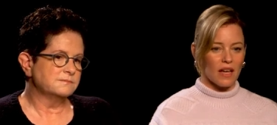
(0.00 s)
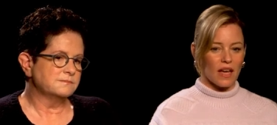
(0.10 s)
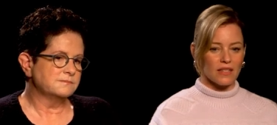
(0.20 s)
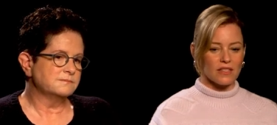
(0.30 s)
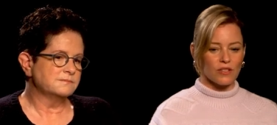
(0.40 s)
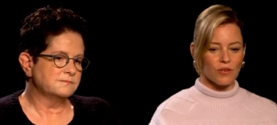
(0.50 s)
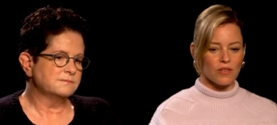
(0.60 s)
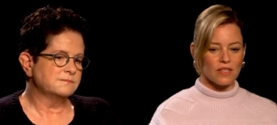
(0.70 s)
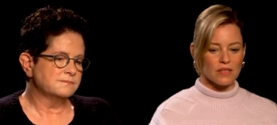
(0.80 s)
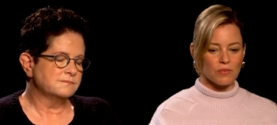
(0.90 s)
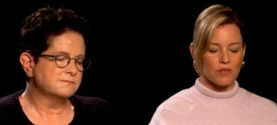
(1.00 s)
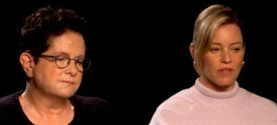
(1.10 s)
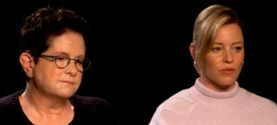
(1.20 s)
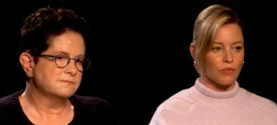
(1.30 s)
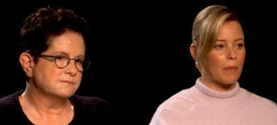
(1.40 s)
Speaker 1: And so this
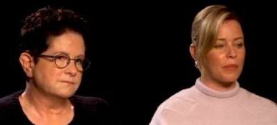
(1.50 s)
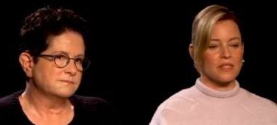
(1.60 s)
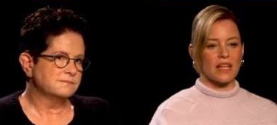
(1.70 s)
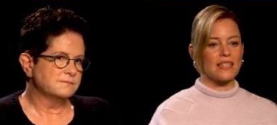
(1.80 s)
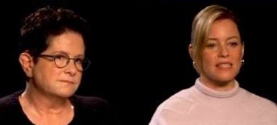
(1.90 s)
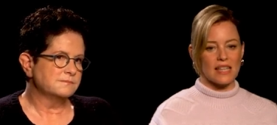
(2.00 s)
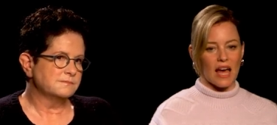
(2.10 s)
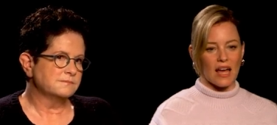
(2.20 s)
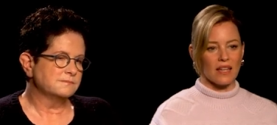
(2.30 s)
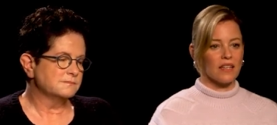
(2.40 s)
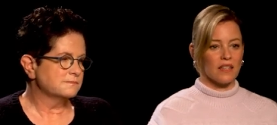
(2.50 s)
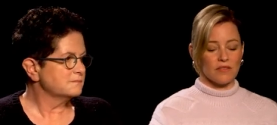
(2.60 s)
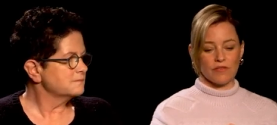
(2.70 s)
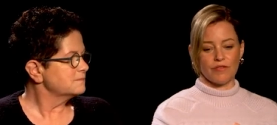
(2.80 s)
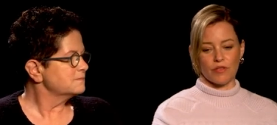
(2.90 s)
movie represents that
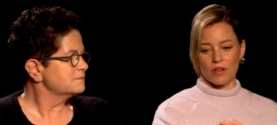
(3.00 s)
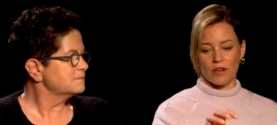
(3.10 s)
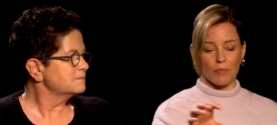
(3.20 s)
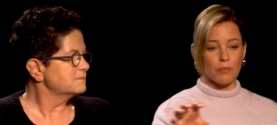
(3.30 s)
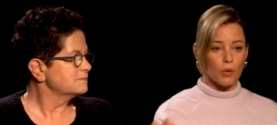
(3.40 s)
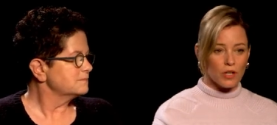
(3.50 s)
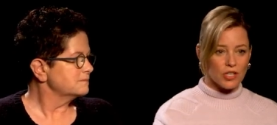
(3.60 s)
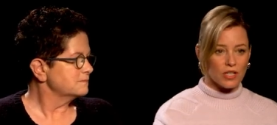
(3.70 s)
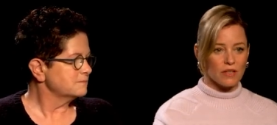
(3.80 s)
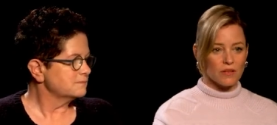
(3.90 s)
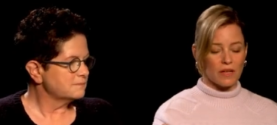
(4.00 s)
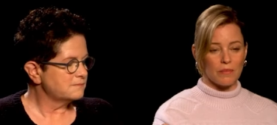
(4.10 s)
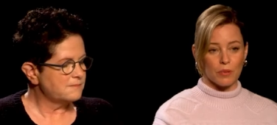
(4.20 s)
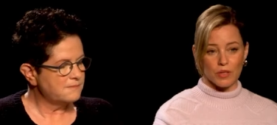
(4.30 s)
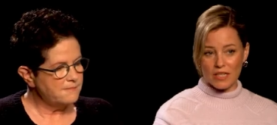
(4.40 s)
for abortion
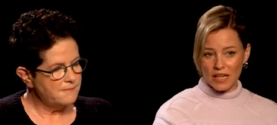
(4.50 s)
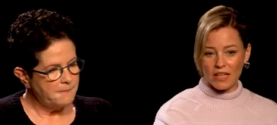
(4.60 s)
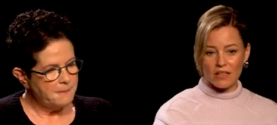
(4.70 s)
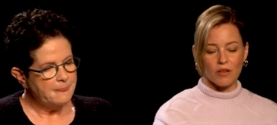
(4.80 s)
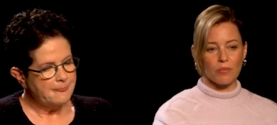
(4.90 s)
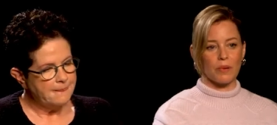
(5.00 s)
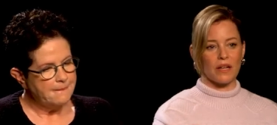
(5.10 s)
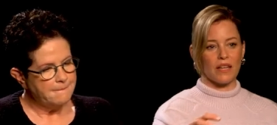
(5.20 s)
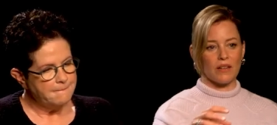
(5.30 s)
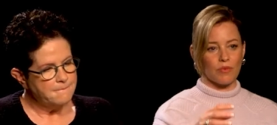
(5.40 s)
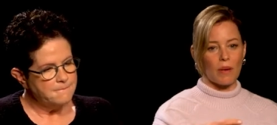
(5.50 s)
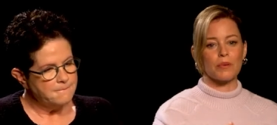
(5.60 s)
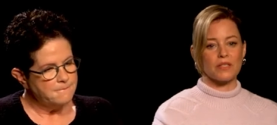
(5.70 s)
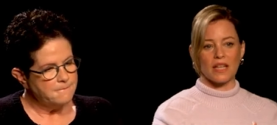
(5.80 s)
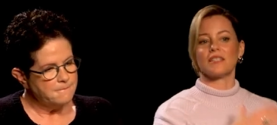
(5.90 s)
in particular, but it
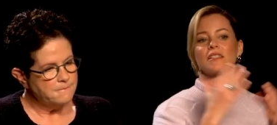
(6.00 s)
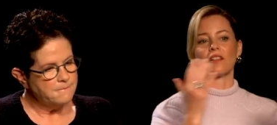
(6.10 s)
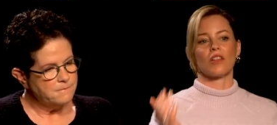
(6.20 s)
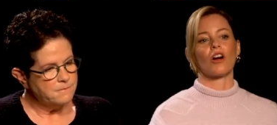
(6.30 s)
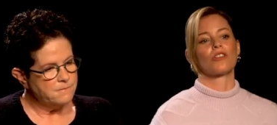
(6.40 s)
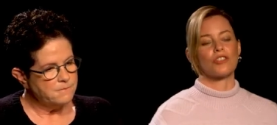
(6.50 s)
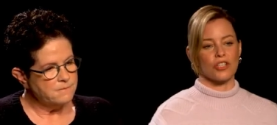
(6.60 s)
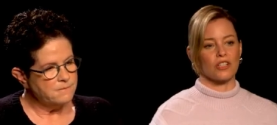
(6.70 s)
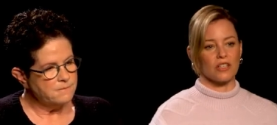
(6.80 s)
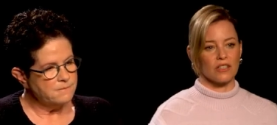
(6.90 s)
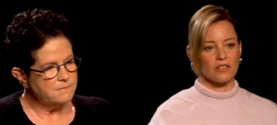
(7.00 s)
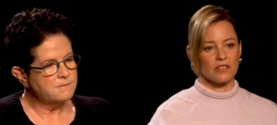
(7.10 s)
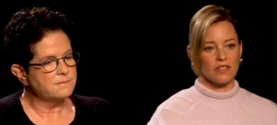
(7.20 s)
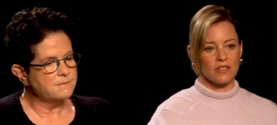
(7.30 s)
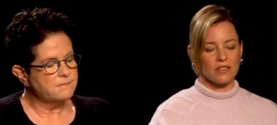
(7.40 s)
represents the larger
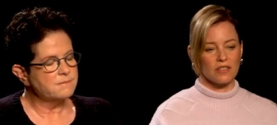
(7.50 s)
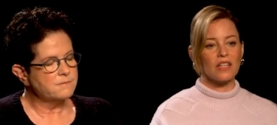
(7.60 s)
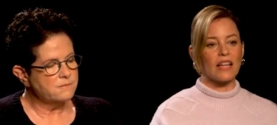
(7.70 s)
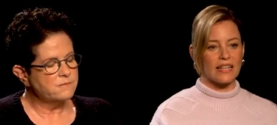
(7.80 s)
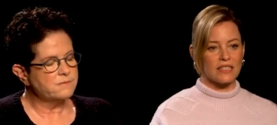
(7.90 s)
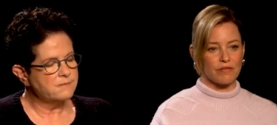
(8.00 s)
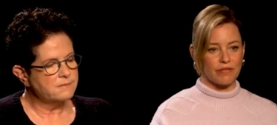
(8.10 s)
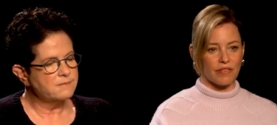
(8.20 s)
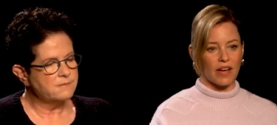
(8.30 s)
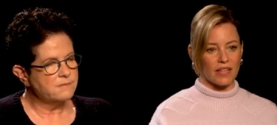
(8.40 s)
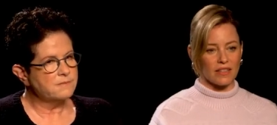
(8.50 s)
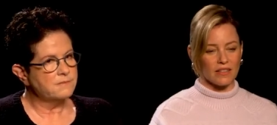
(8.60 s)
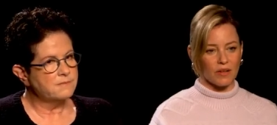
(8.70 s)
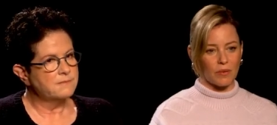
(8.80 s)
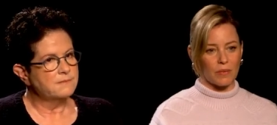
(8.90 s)
collective fight
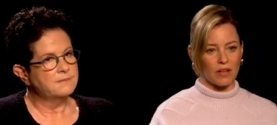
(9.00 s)
that women